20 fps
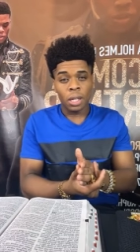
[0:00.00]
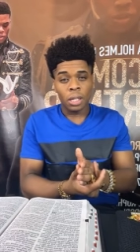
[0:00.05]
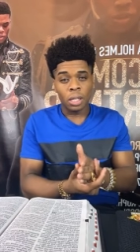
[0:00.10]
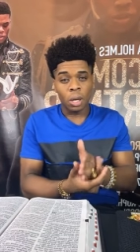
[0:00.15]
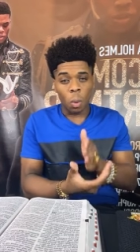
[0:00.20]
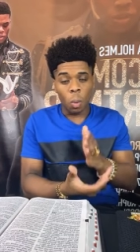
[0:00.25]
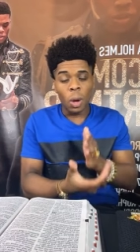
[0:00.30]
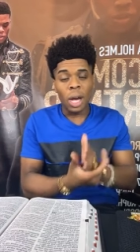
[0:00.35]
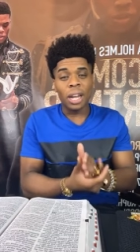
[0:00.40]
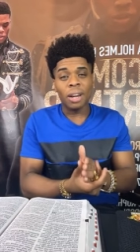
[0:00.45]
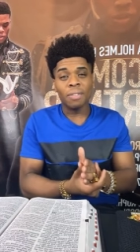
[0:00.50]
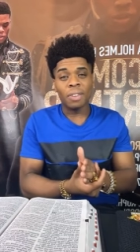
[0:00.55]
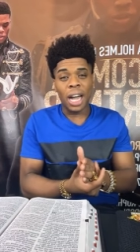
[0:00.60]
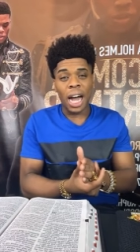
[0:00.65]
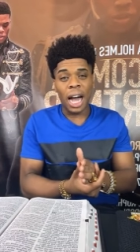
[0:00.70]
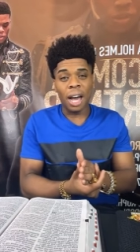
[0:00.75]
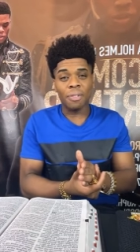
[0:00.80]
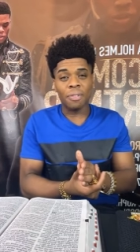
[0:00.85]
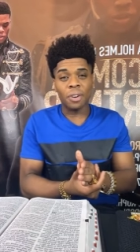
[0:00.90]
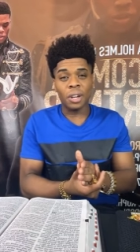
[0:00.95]
the will of
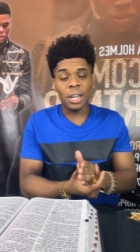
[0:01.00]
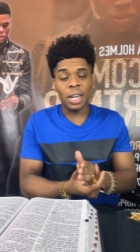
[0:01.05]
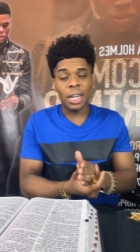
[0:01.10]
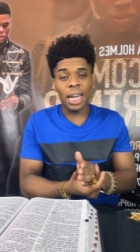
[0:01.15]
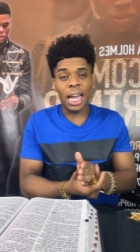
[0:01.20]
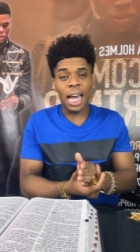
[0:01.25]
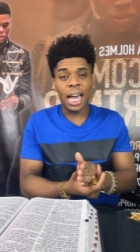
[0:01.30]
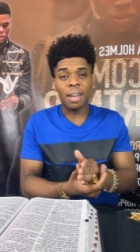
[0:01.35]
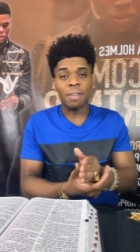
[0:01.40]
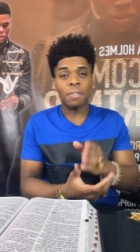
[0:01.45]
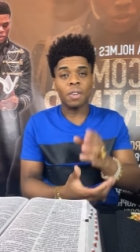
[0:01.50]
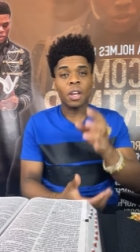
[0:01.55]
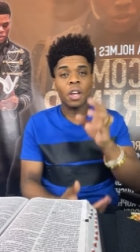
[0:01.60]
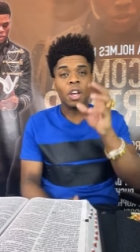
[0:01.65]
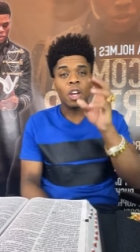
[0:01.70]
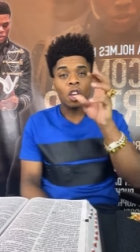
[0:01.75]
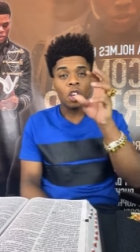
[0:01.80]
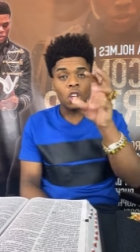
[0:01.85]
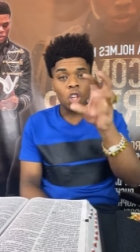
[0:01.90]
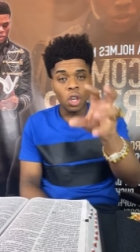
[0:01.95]
God for your life,
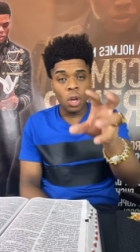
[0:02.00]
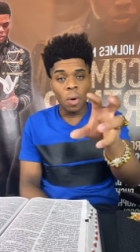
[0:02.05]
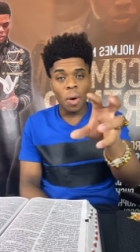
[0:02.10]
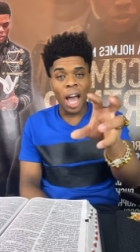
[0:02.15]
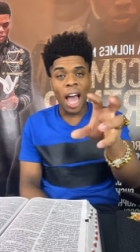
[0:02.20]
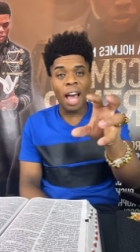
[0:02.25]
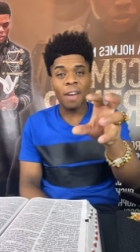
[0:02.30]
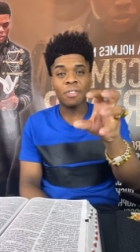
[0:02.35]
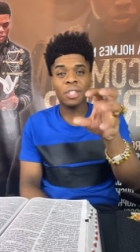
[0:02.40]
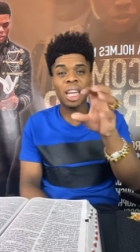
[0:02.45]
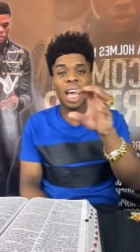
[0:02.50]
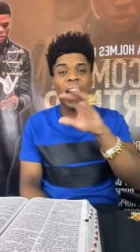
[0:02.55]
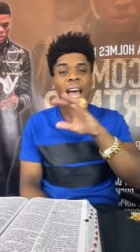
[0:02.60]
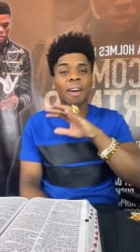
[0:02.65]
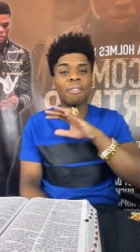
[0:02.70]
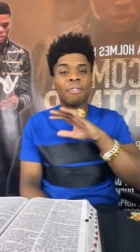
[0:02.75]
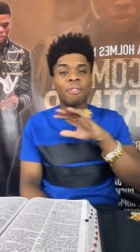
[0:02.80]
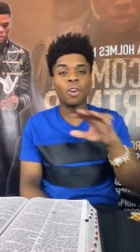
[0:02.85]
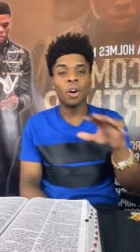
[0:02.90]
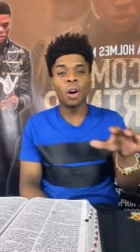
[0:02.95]
you have to
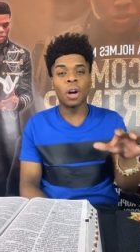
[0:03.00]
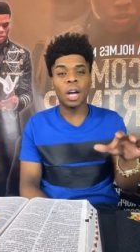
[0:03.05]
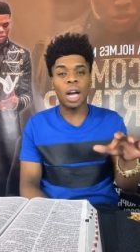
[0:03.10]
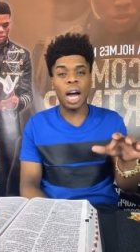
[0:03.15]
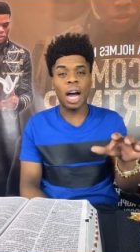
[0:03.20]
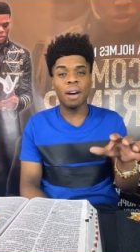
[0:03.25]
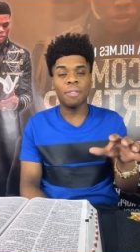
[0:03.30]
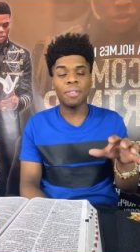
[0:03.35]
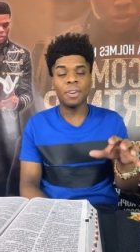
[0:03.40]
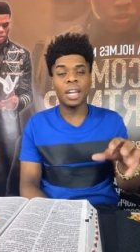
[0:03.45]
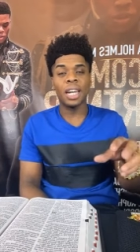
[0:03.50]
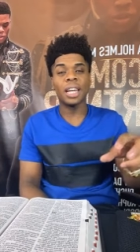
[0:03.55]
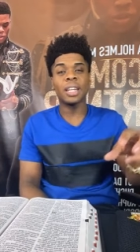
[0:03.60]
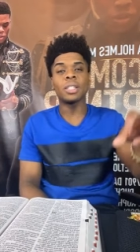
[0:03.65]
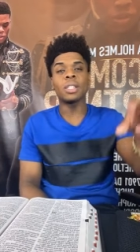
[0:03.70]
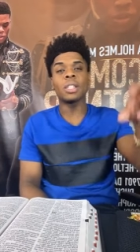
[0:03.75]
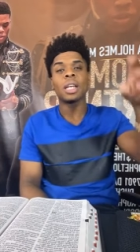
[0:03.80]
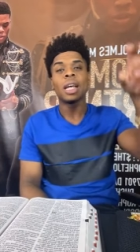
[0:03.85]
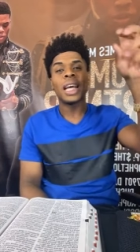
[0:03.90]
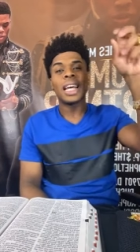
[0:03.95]
have full
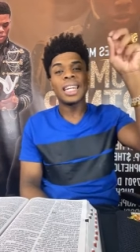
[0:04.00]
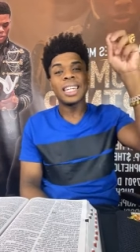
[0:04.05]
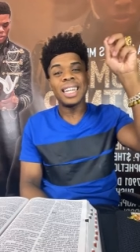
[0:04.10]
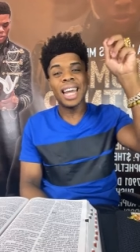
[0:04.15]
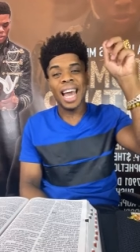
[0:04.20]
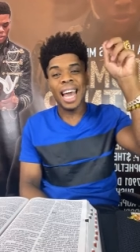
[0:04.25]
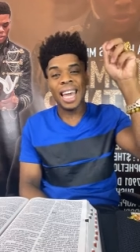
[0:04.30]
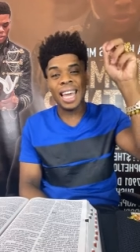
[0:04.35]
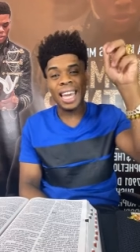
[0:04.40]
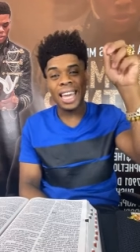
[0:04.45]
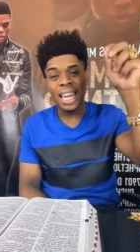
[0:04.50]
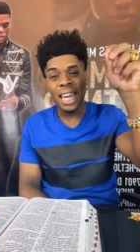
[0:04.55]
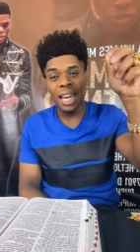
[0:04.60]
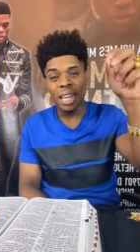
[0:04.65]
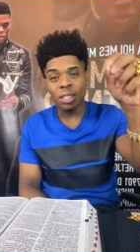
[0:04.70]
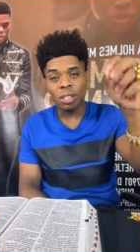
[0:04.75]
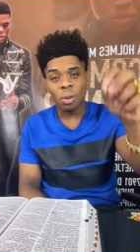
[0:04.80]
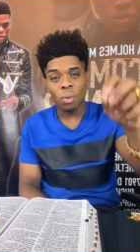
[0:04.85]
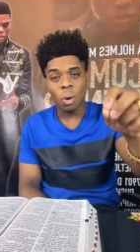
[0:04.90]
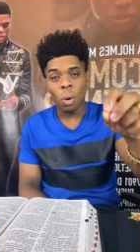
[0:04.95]
confidence that he
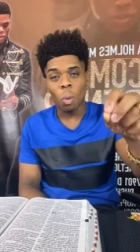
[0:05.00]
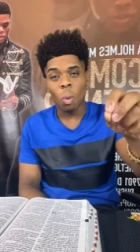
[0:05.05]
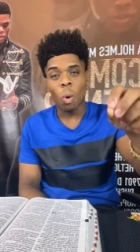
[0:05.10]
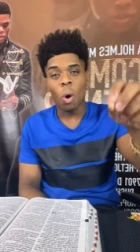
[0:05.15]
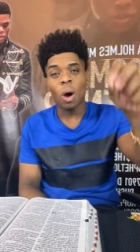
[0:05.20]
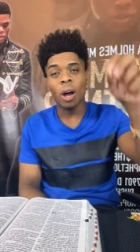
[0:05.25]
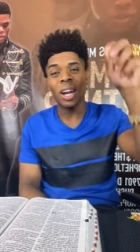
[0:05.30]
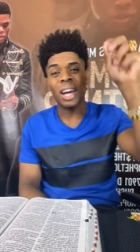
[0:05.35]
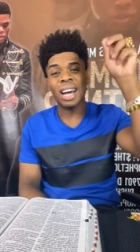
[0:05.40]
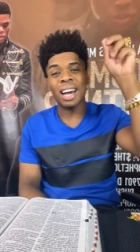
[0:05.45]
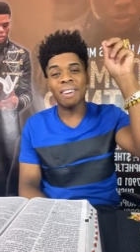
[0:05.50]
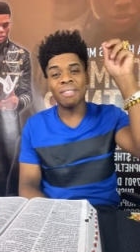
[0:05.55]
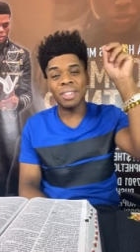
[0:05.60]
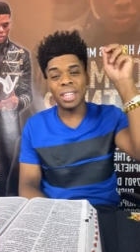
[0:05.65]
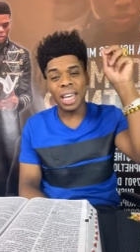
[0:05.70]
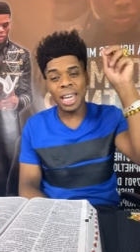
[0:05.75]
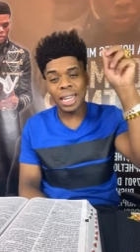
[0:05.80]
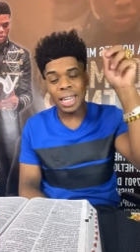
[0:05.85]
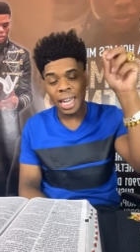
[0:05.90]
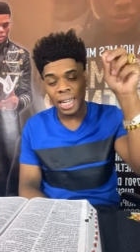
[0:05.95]
is a rewarder of
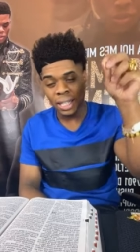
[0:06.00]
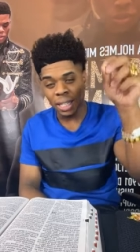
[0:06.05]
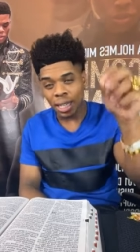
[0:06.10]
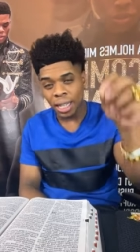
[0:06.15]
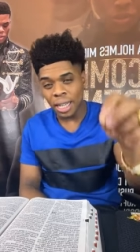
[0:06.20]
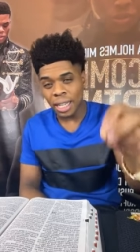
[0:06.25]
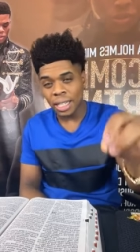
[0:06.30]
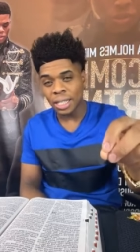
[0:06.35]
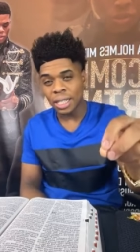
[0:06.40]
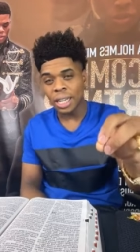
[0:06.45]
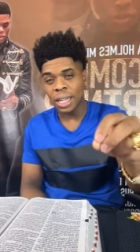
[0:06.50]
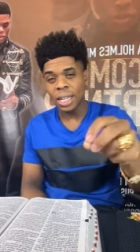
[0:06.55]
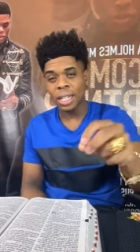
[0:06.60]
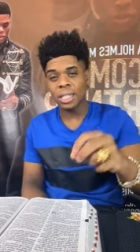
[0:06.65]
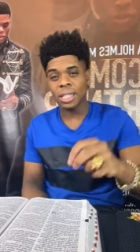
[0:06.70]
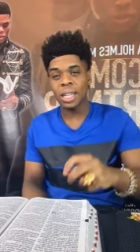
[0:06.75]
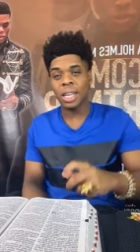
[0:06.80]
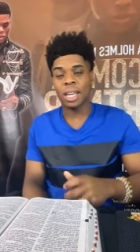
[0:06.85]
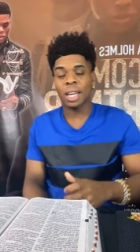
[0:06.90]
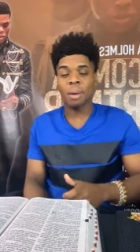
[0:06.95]
they that diligently
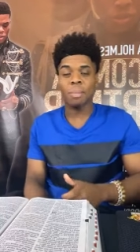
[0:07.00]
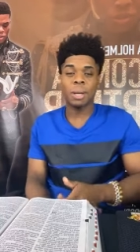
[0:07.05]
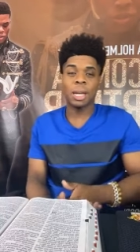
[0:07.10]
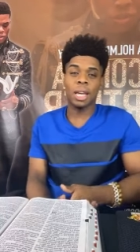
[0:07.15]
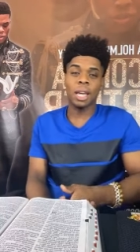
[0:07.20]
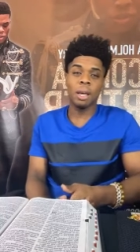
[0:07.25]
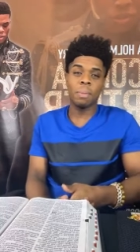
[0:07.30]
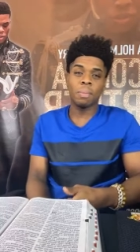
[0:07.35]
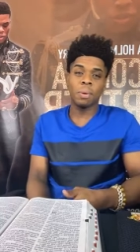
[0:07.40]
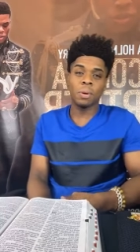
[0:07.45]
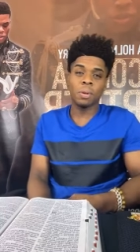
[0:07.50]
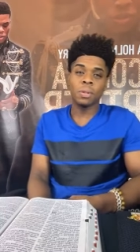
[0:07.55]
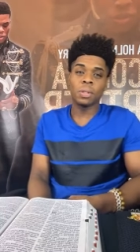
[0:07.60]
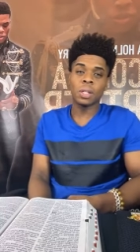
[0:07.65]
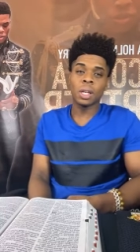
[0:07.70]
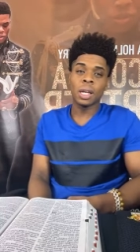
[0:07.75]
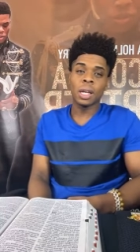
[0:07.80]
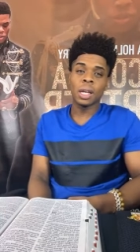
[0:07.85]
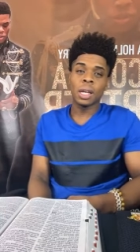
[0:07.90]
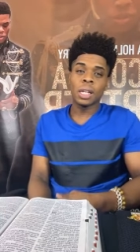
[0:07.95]
seek him in Hebrews
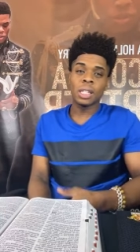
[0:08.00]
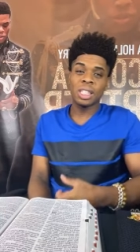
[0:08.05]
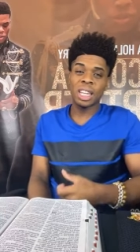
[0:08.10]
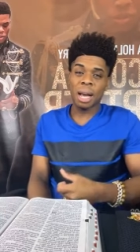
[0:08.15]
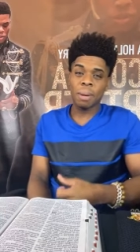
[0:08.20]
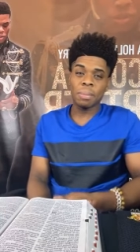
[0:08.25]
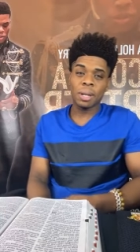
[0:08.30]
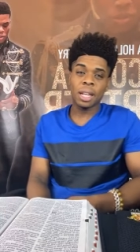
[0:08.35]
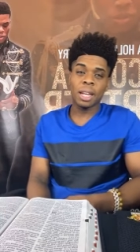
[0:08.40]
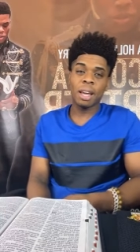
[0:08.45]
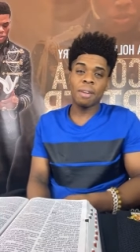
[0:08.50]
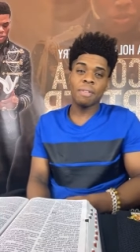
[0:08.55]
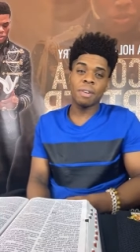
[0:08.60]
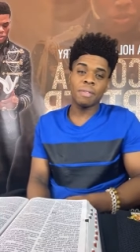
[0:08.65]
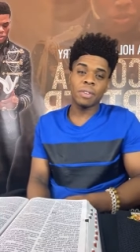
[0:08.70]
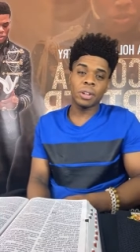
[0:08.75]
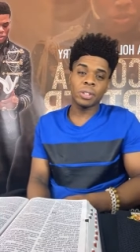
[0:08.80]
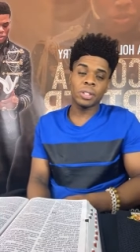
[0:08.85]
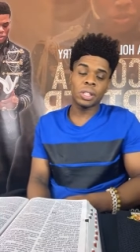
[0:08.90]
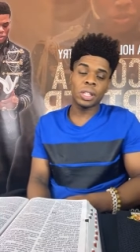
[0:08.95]
chapter 11,
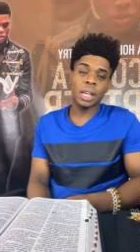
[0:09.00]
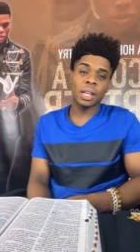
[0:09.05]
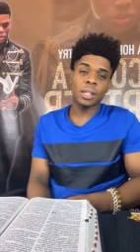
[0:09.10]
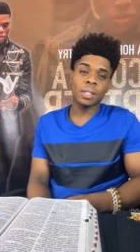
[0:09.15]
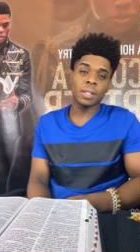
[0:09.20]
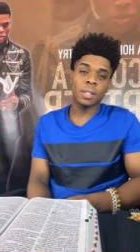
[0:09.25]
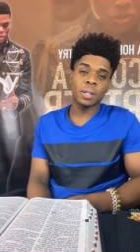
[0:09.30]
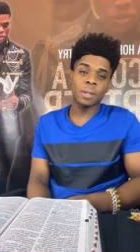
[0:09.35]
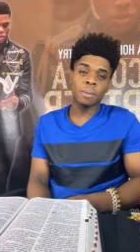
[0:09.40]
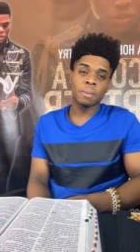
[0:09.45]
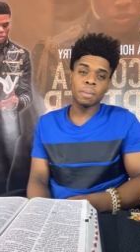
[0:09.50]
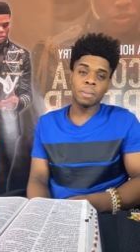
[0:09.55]
verse 6.